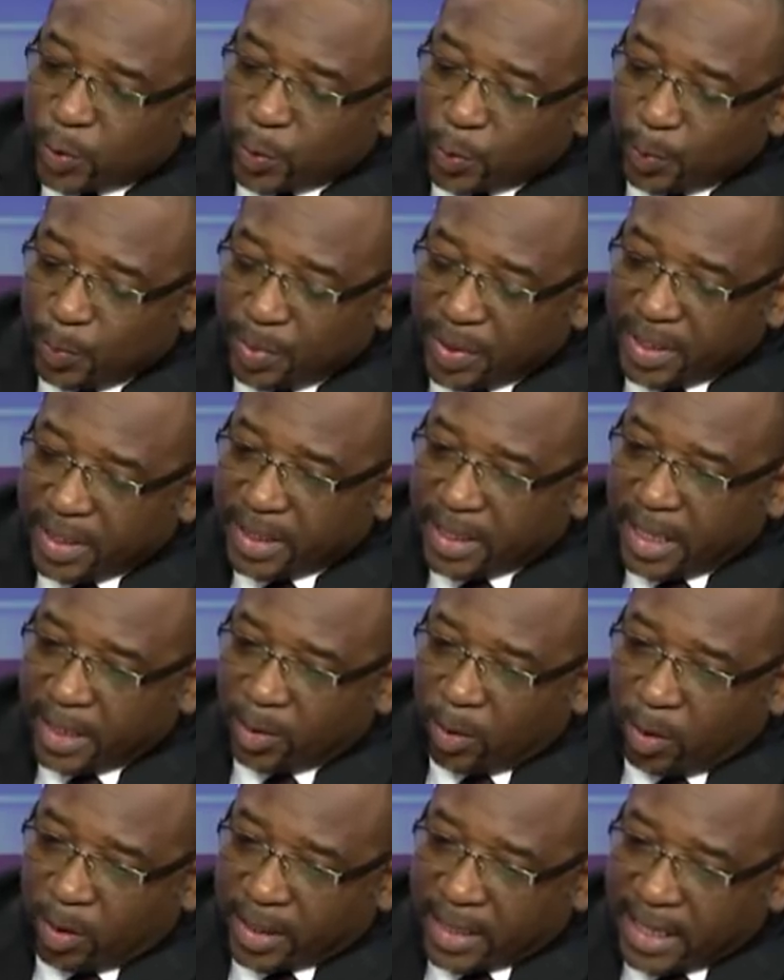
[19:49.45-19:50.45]
to be
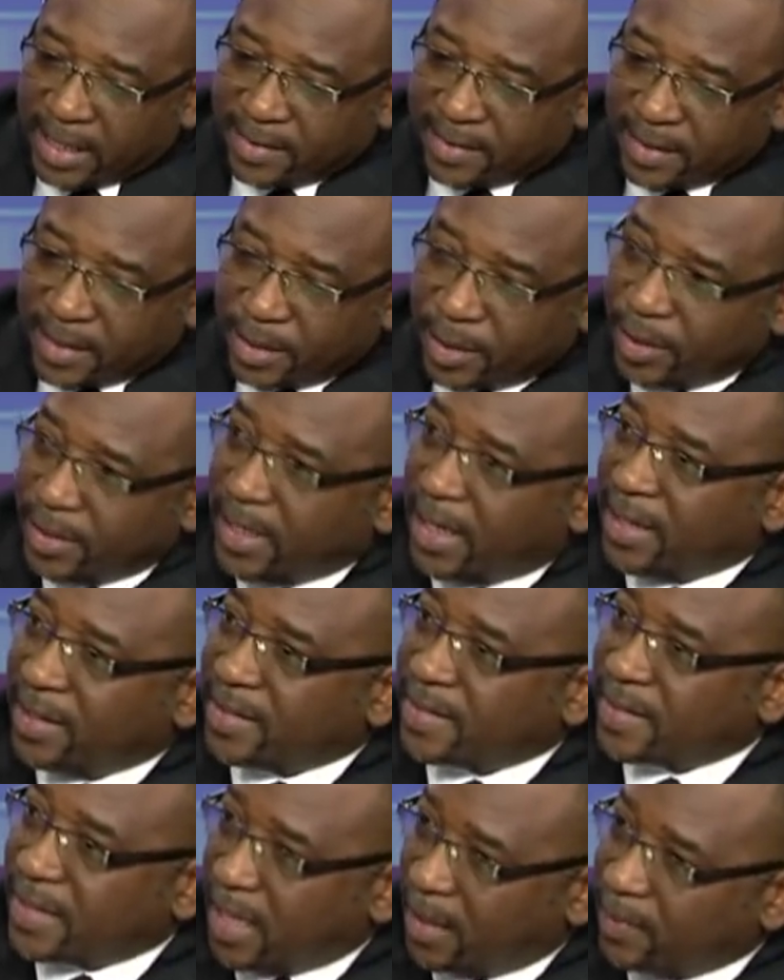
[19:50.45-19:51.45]
an organization that
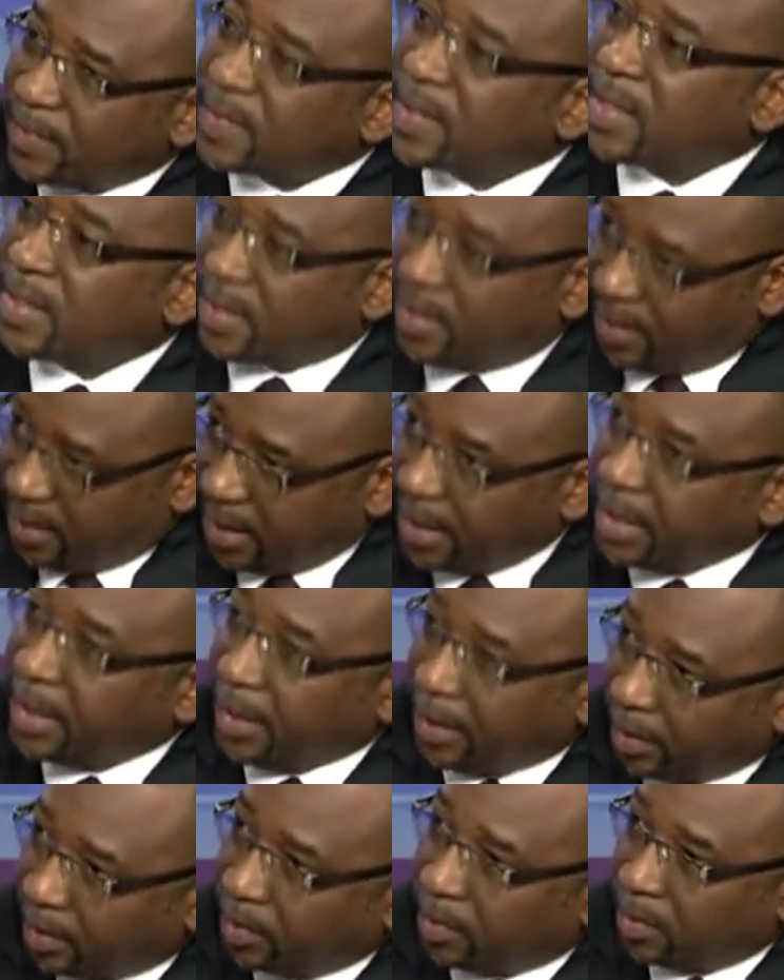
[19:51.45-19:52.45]
is
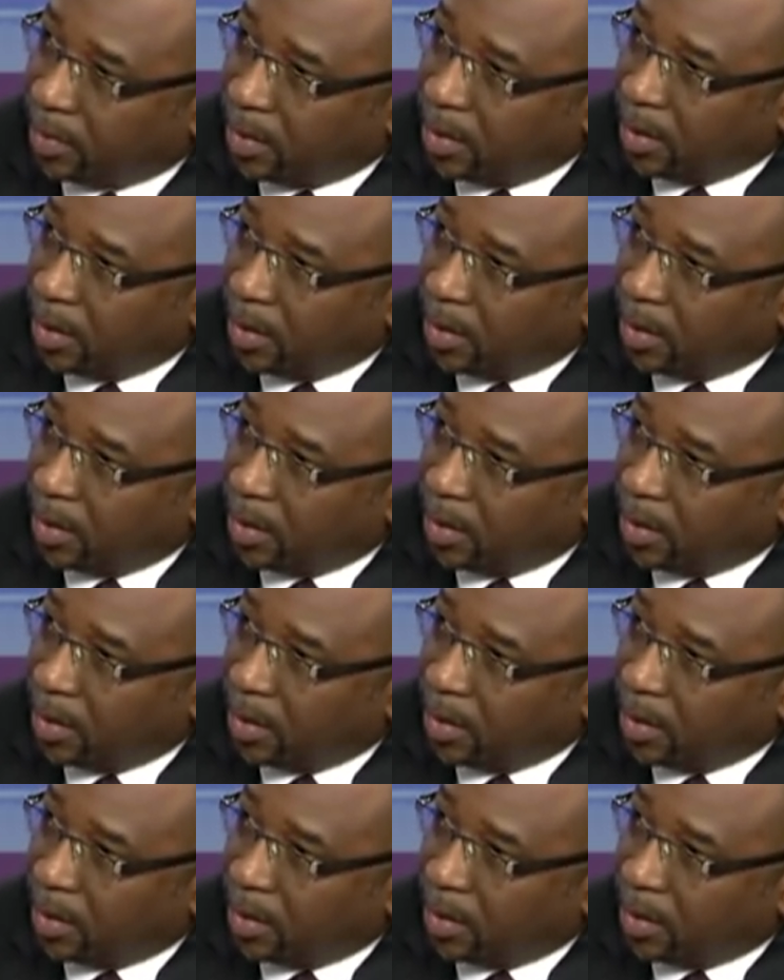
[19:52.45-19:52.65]
self-sustaining,